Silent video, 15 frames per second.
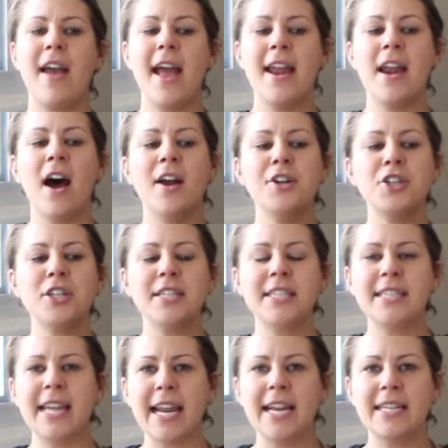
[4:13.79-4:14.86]
and
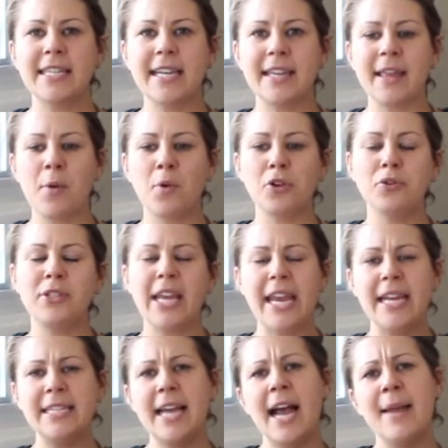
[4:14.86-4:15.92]
understanding that when you
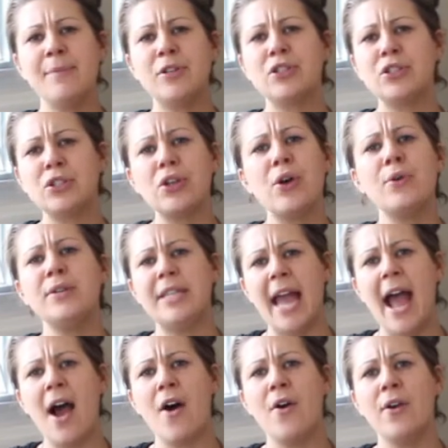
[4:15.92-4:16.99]
take time to slow
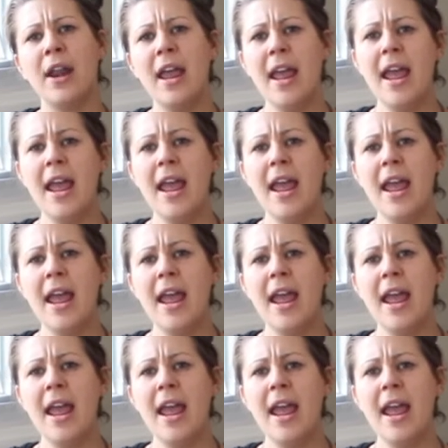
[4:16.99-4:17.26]
down